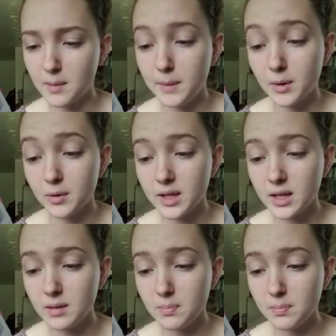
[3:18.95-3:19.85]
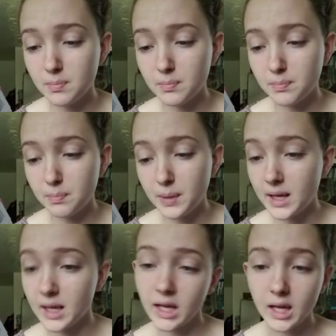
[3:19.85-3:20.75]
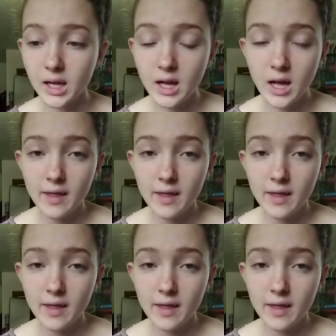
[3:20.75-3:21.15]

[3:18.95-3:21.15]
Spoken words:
Milky Piggy.